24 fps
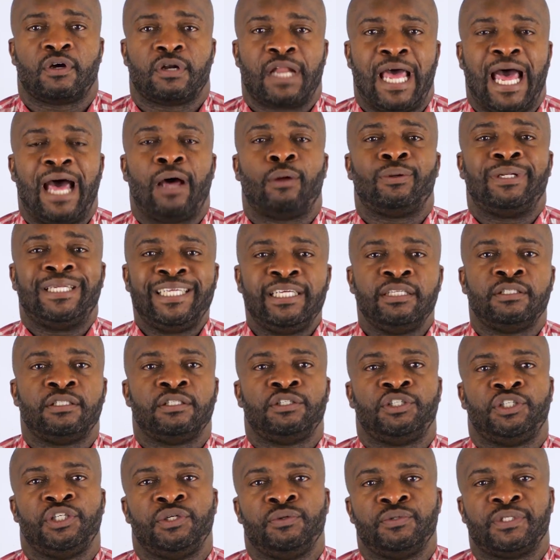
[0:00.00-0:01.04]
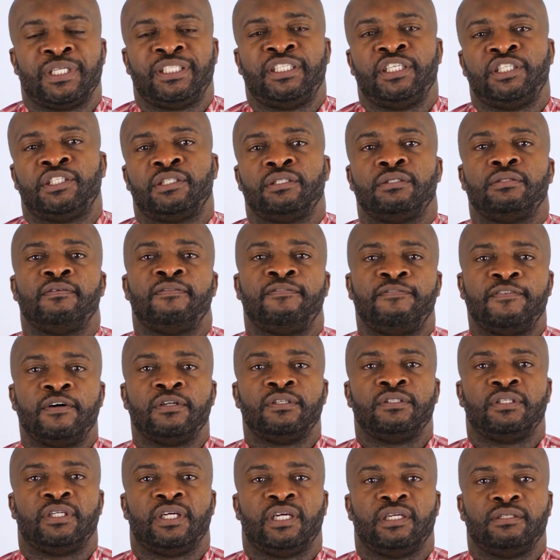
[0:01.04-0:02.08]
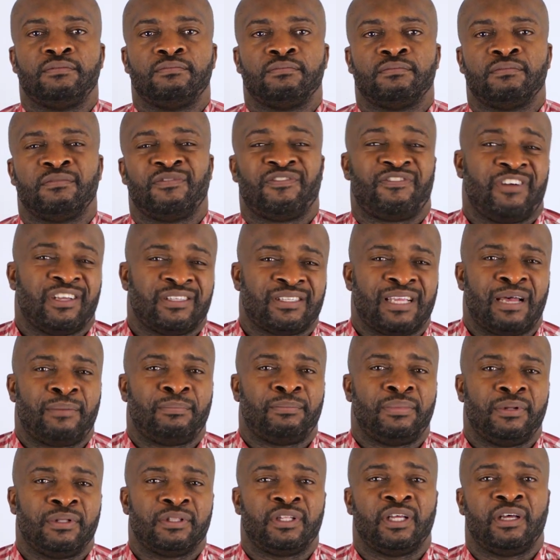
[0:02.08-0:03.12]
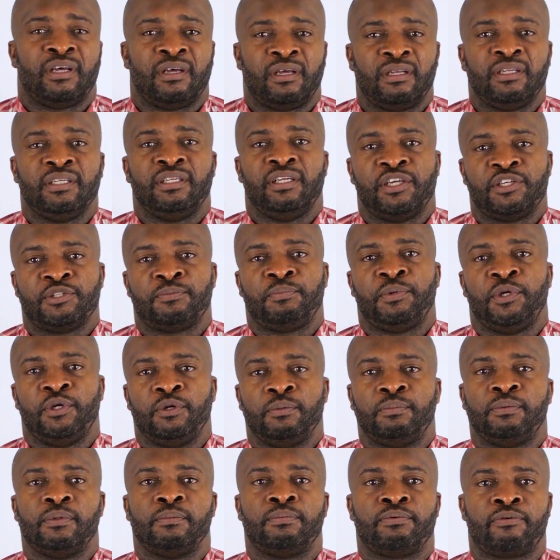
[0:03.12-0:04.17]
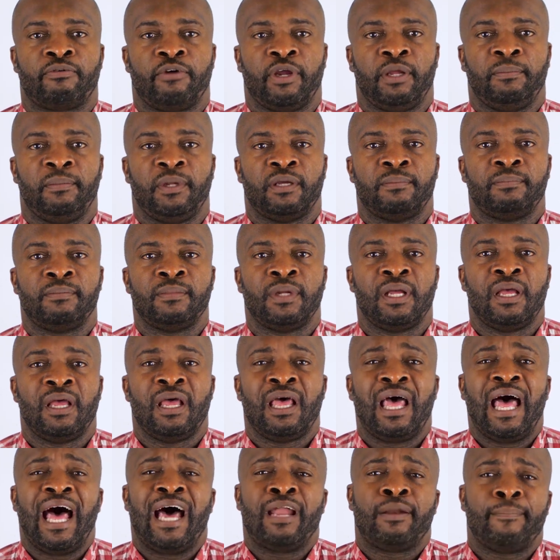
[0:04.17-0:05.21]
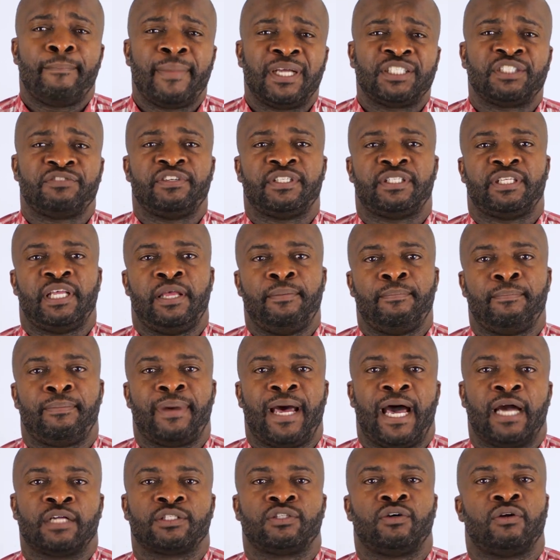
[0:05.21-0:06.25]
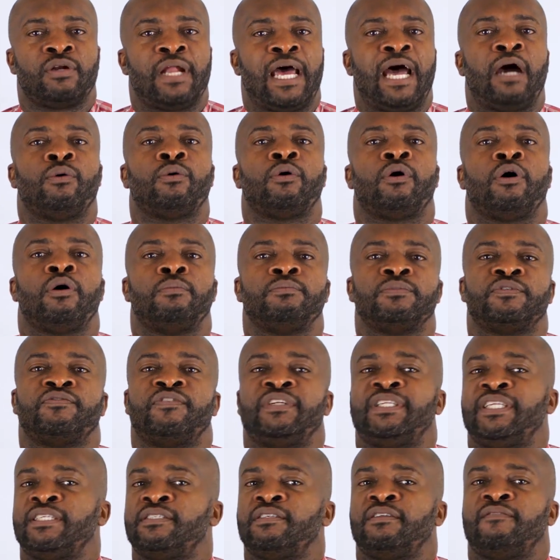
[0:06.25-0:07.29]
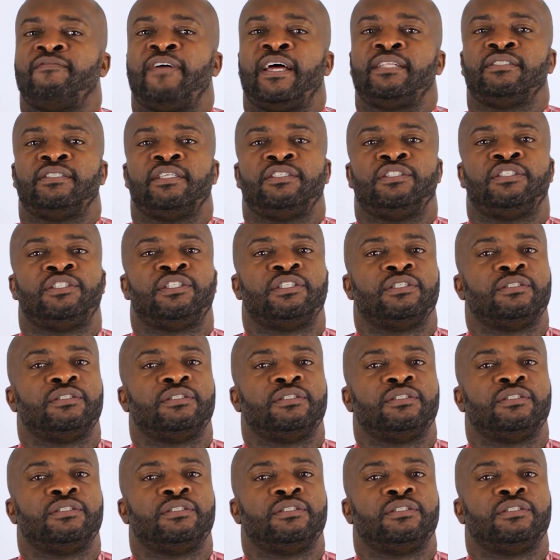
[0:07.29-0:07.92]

on how leaders use additional funding, for example the early years pupil premium, and measure its impact on outcomes for disadvantaged